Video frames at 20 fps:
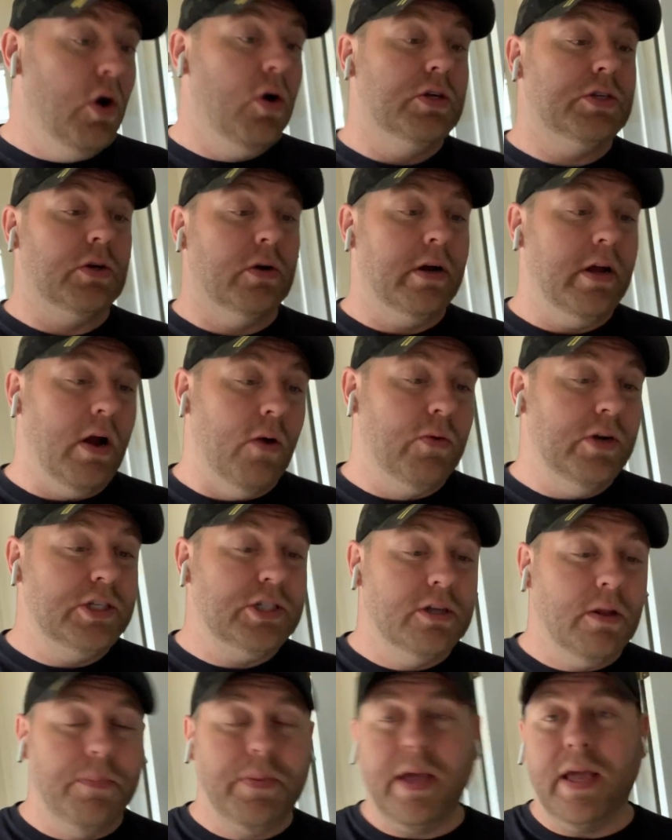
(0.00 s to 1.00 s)

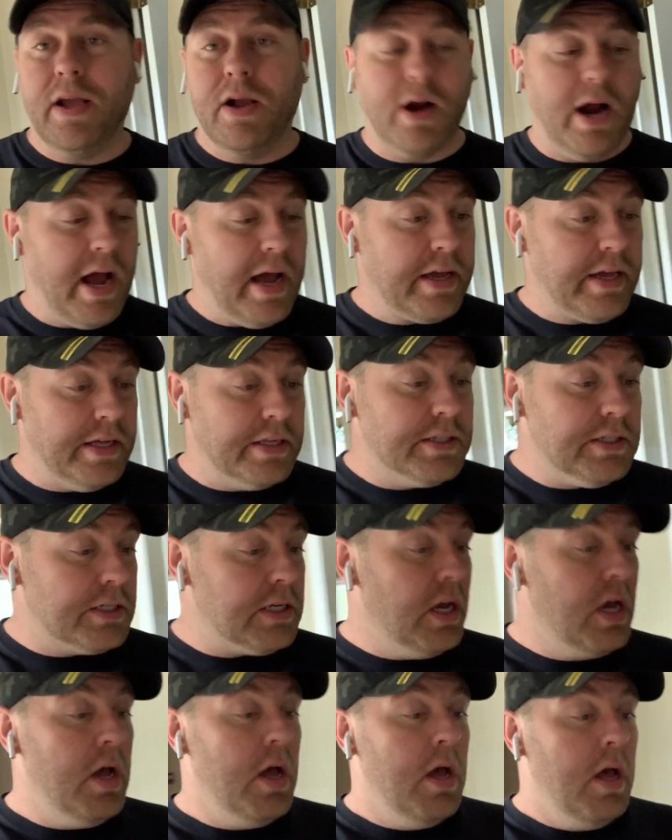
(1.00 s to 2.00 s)
original paint krakens,
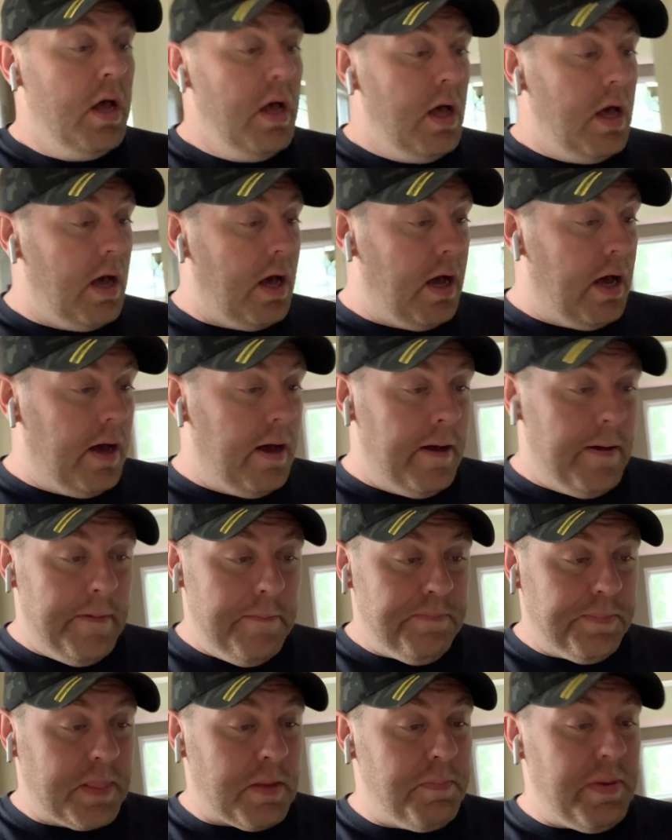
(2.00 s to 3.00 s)

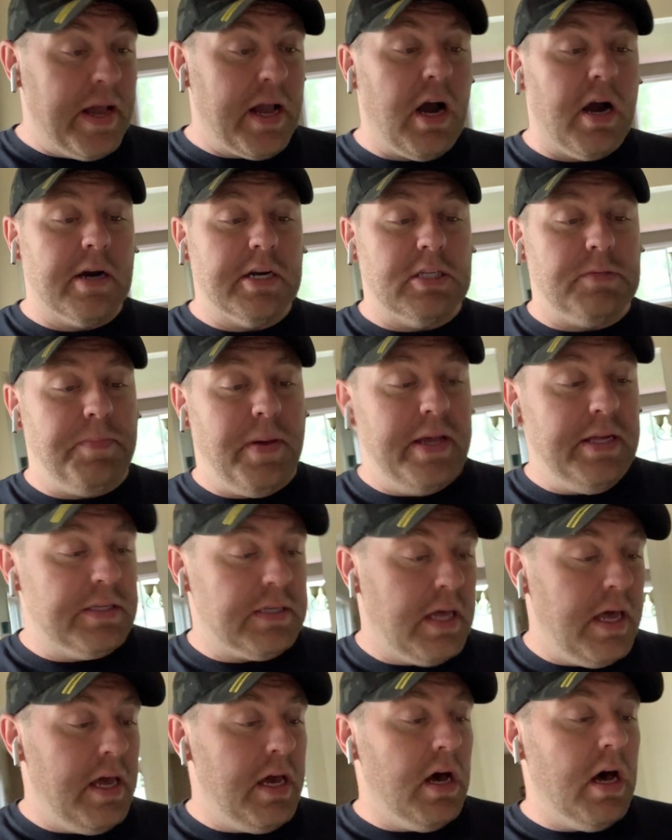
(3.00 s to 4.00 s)
big R
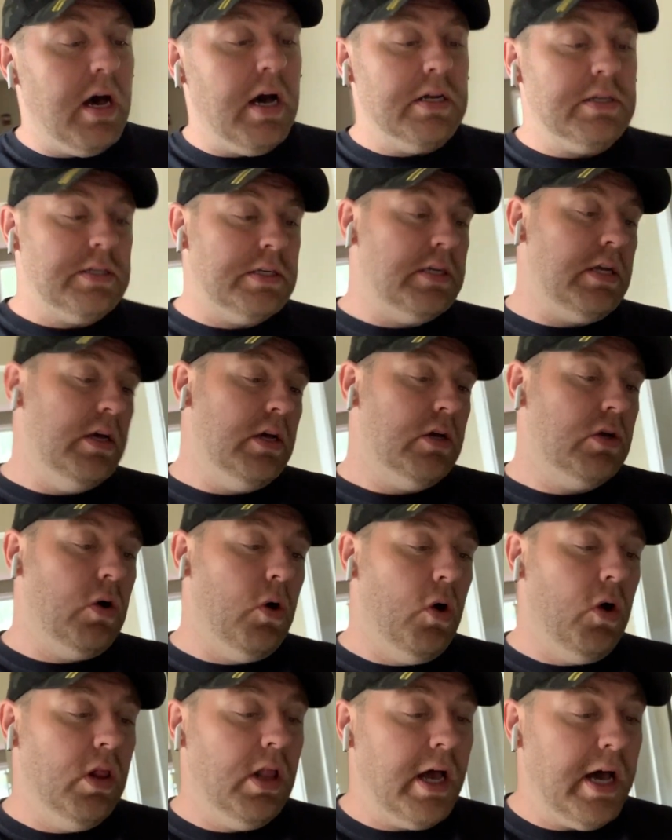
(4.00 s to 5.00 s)
space chaos,
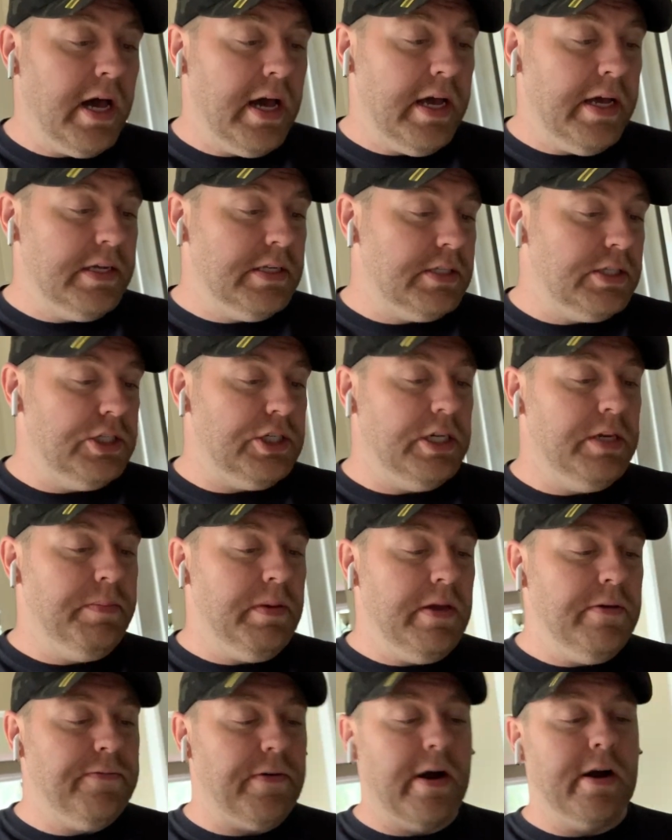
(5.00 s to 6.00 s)
coal eyes,
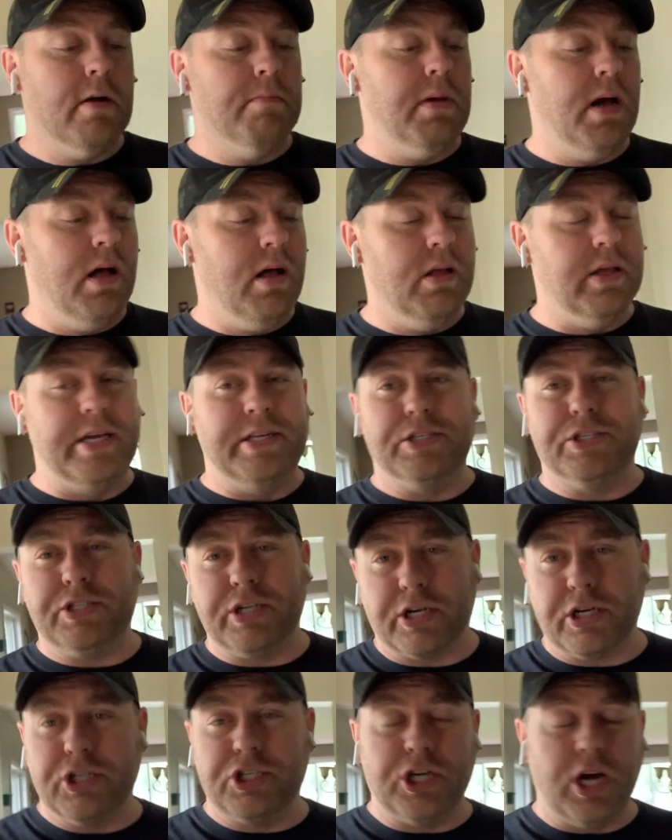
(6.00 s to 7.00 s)
GB fireball, and
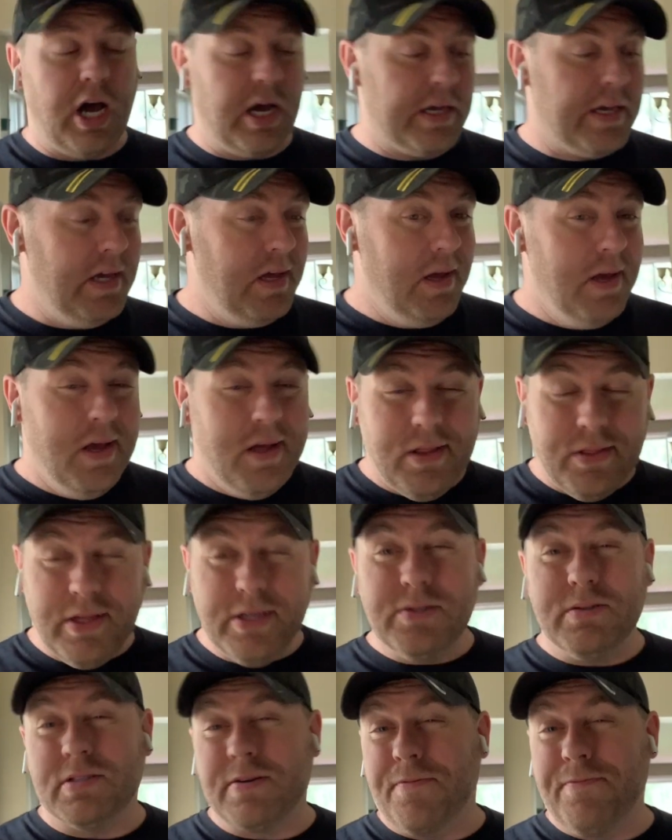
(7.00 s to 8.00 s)
sticker shock.
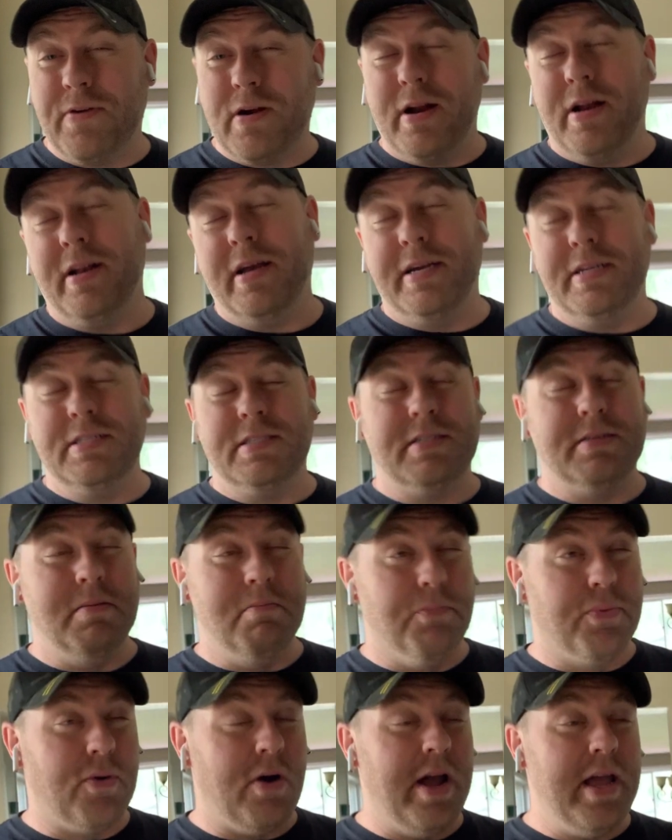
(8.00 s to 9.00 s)
These ones are very nice,
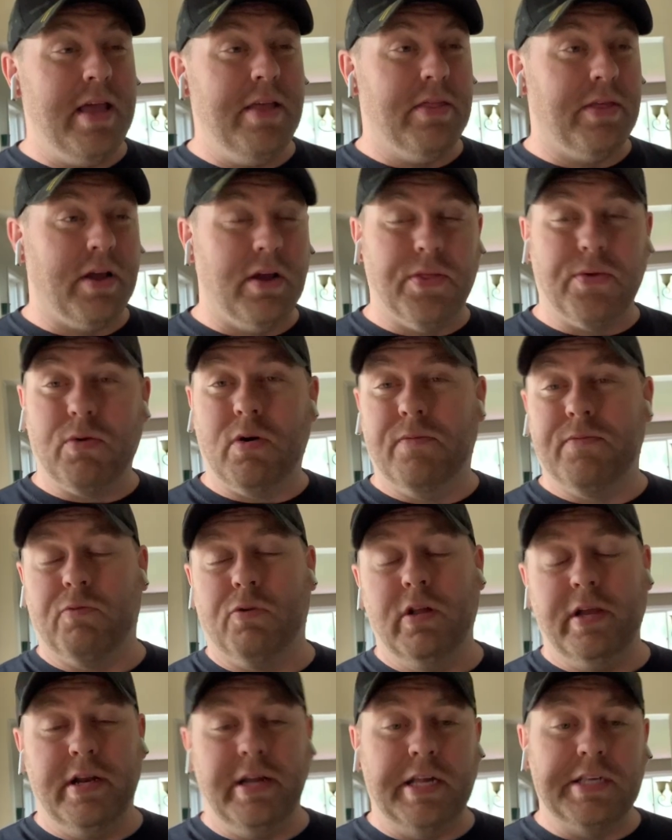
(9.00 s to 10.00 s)
bright. They're gonna throw up
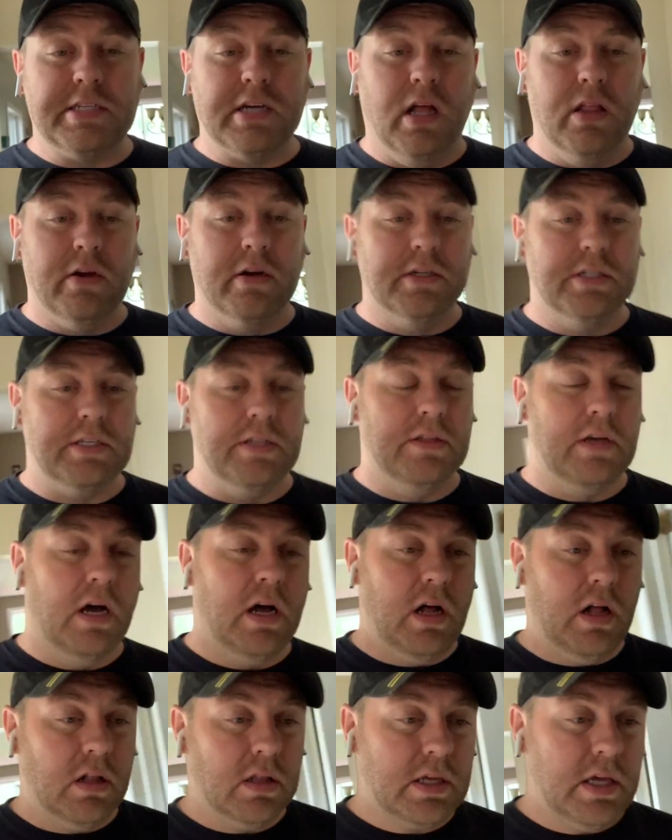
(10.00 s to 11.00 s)
really nice colors in the
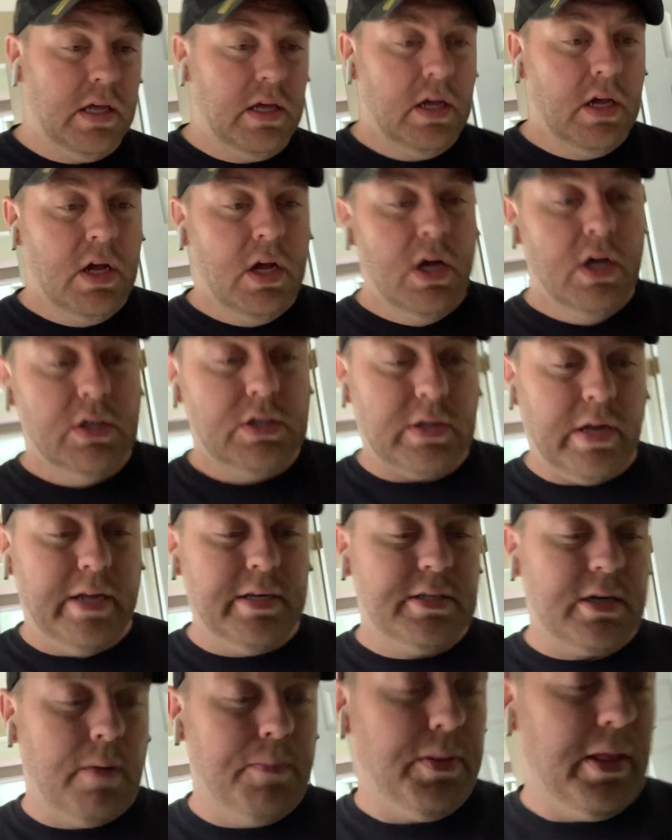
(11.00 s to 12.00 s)
Hulk. So
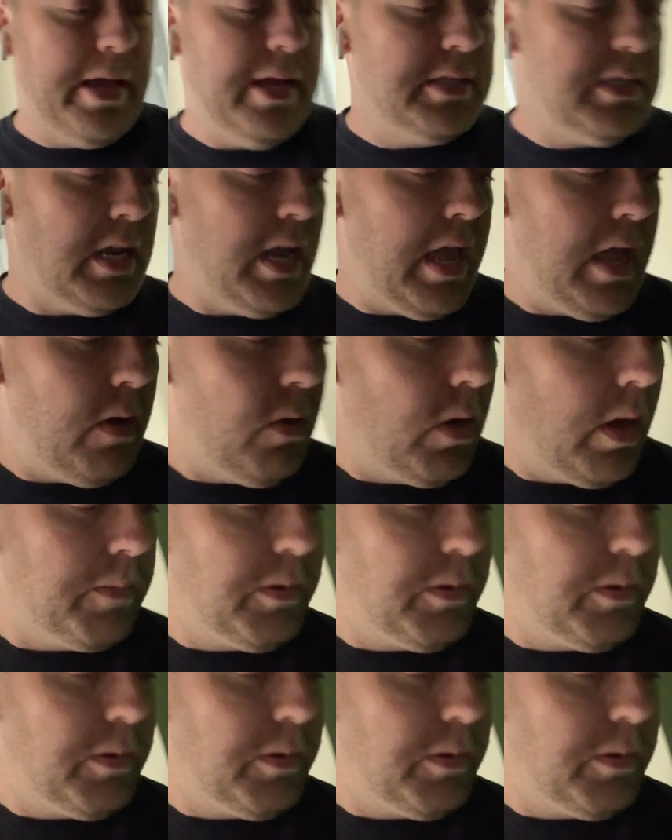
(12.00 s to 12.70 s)
that's our plan today. I'm